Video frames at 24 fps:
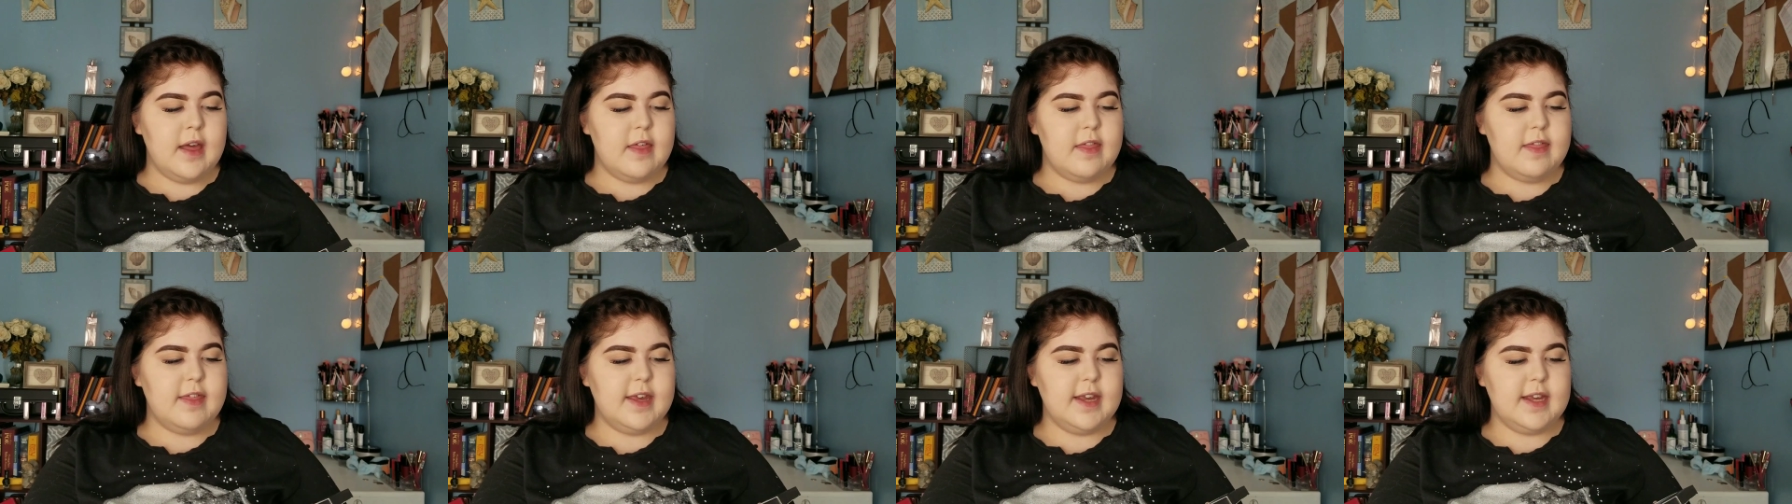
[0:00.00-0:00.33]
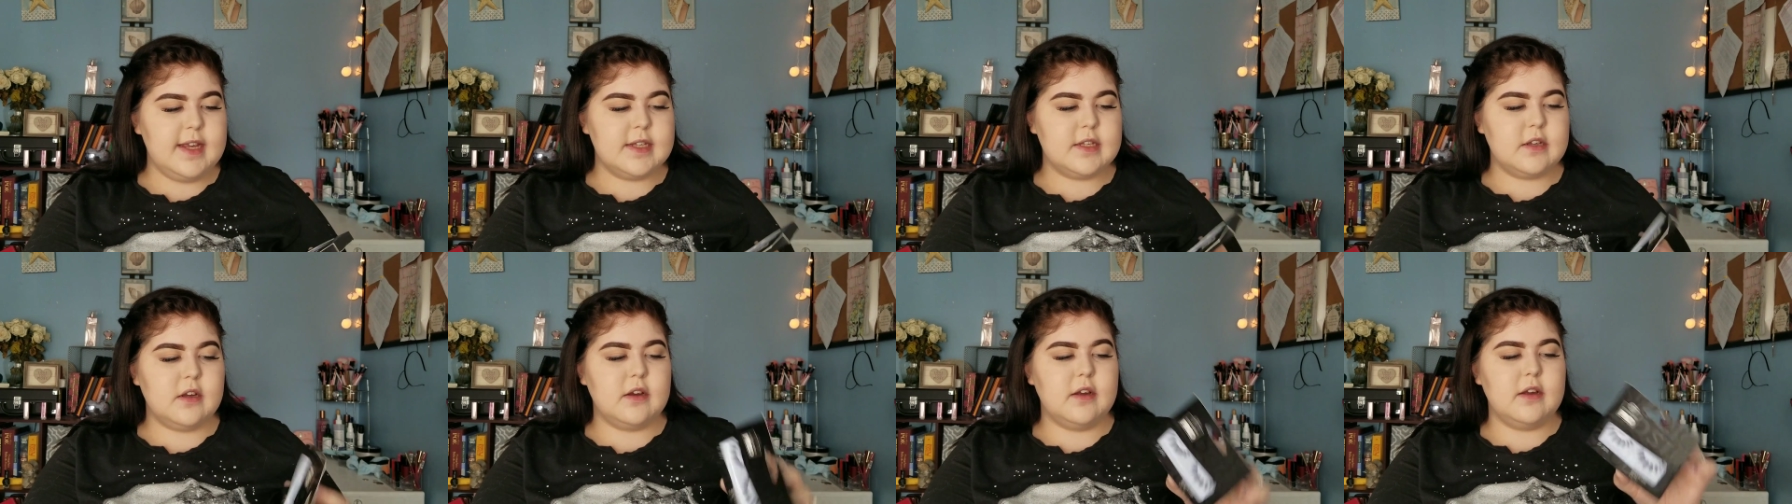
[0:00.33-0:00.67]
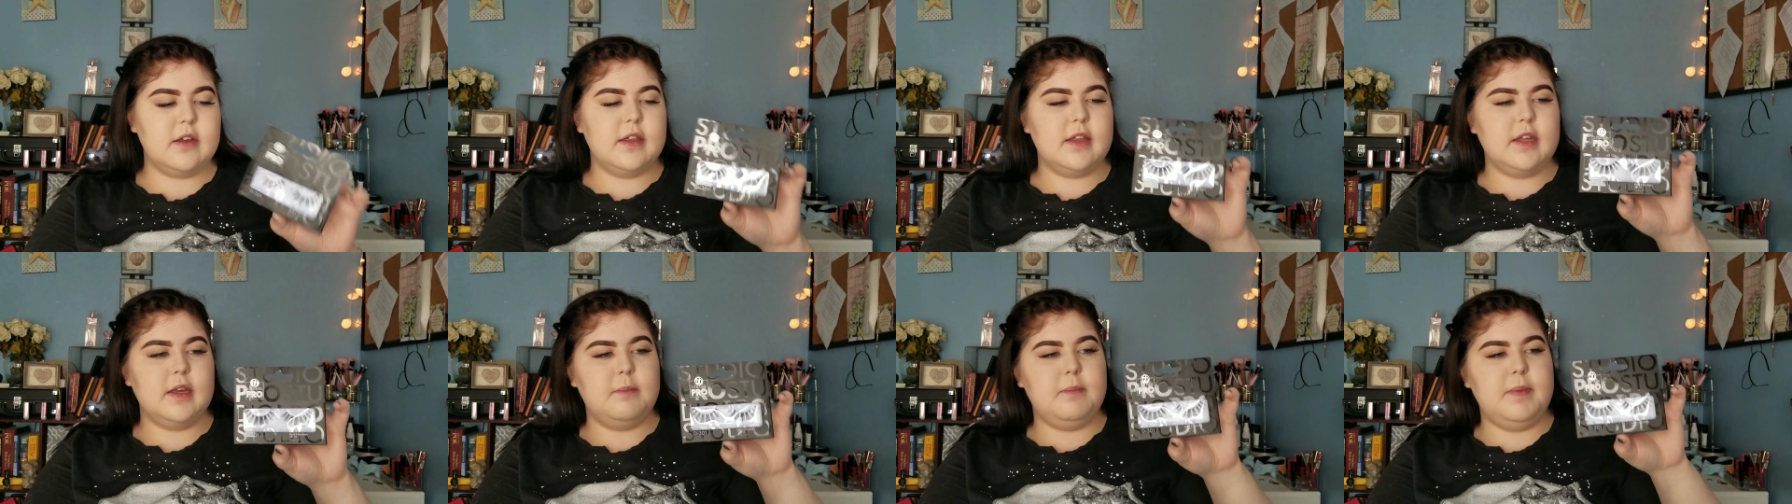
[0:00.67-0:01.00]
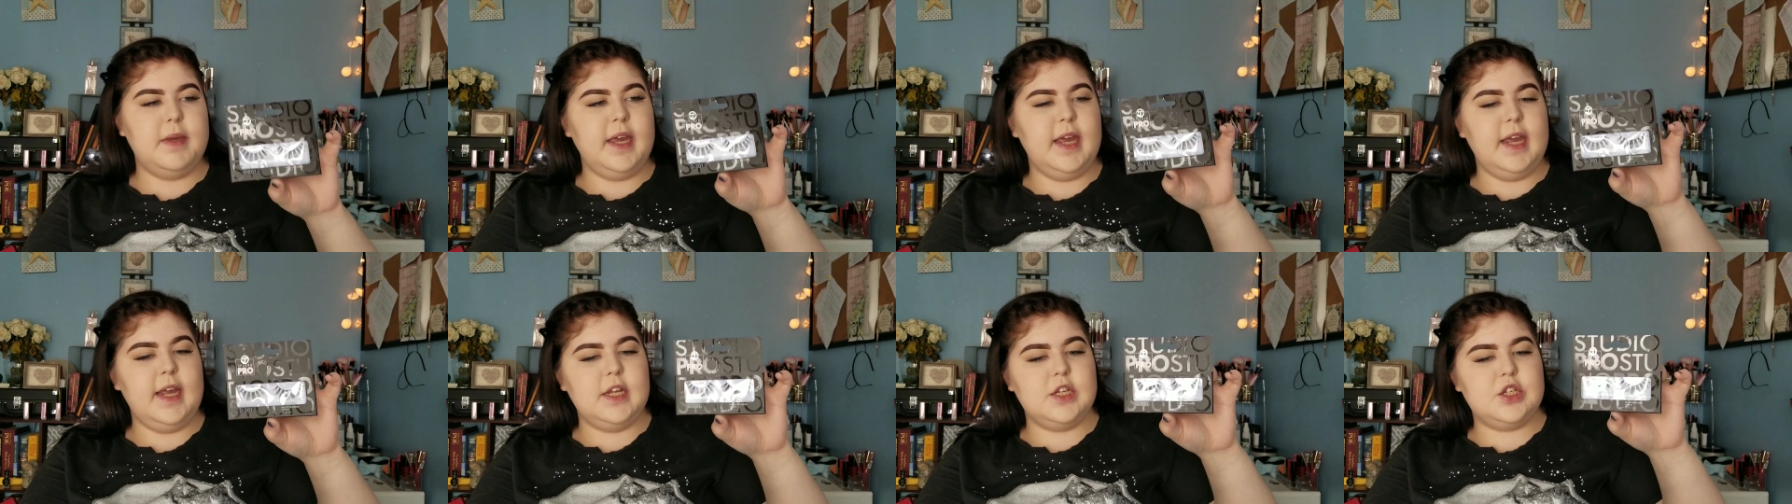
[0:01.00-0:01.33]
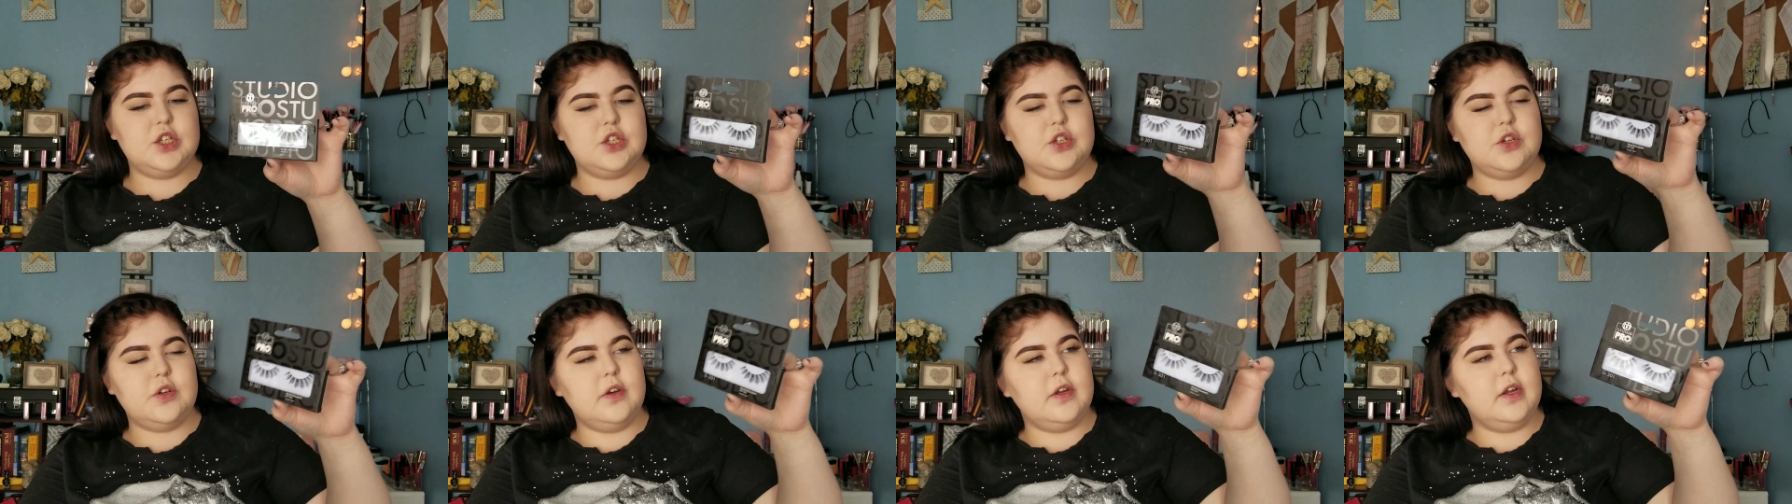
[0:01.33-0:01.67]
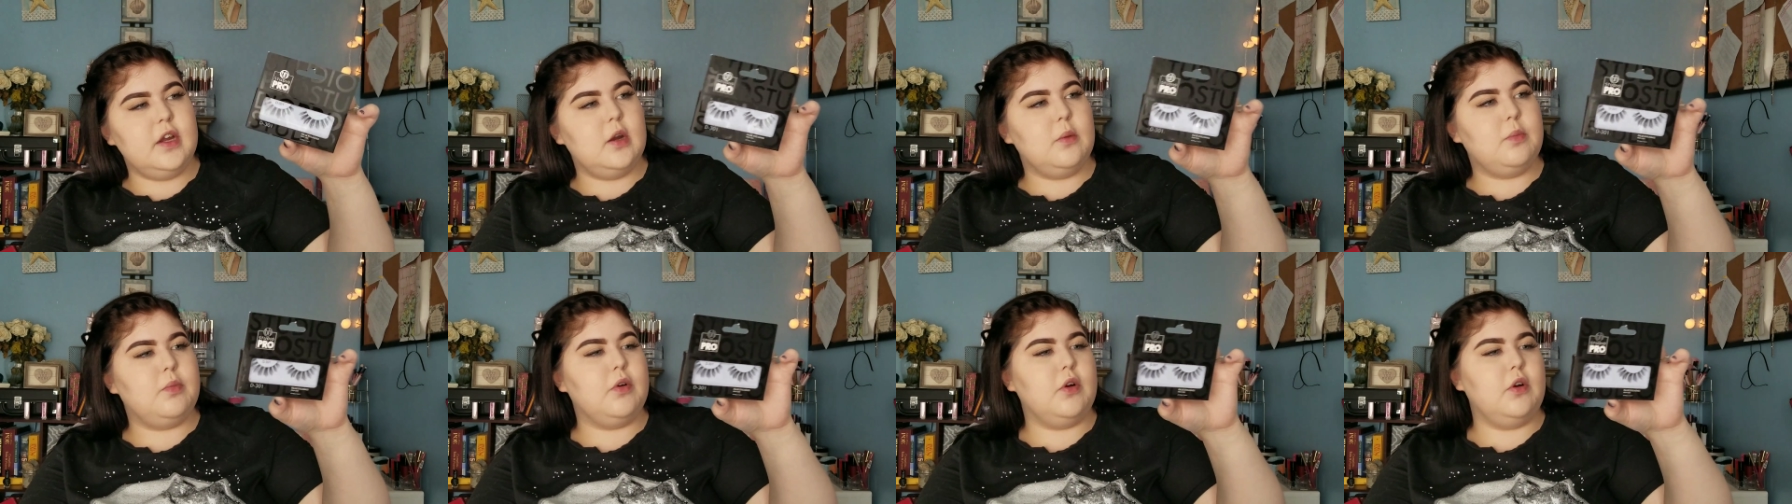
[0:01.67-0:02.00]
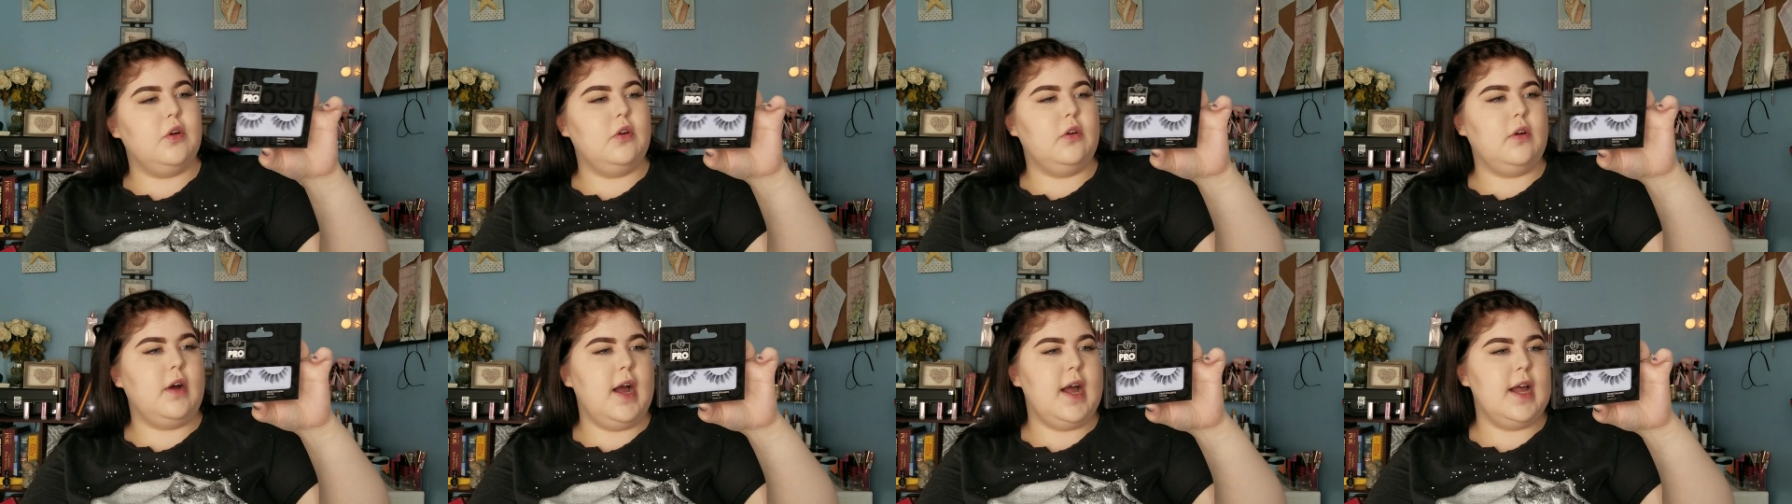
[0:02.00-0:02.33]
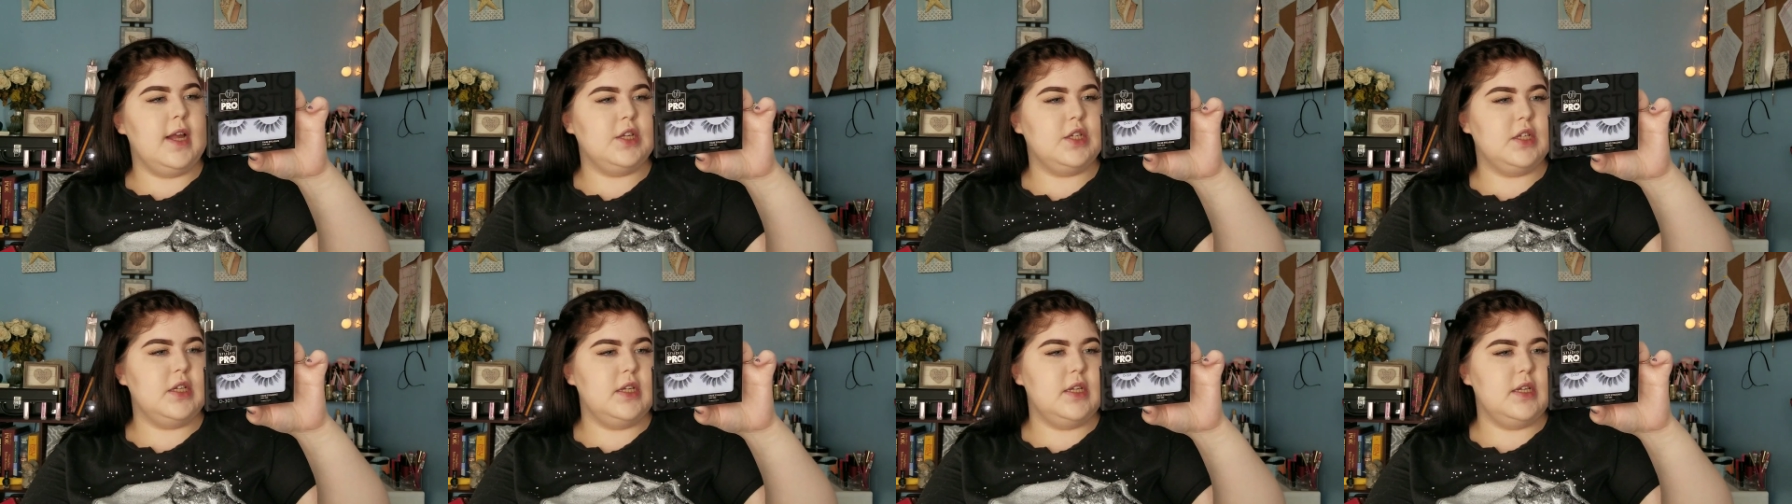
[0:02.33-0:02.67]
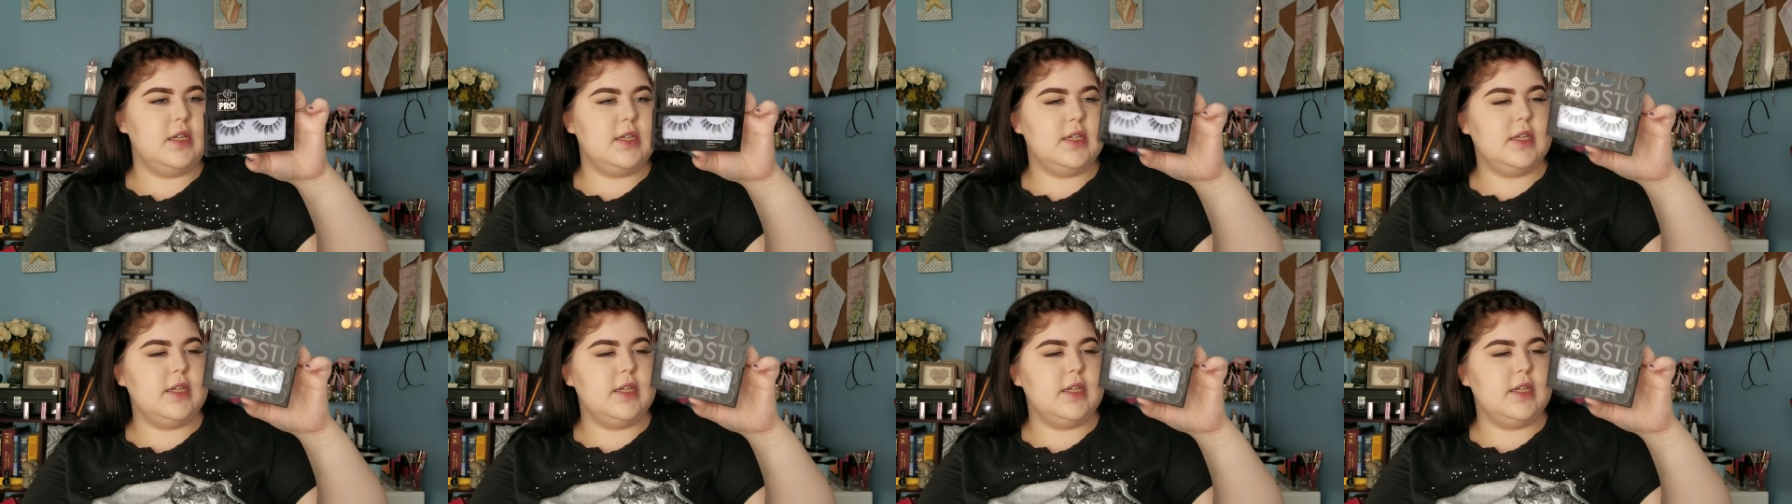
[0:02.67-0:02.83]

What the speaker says: These are the BH Studio Pro lashes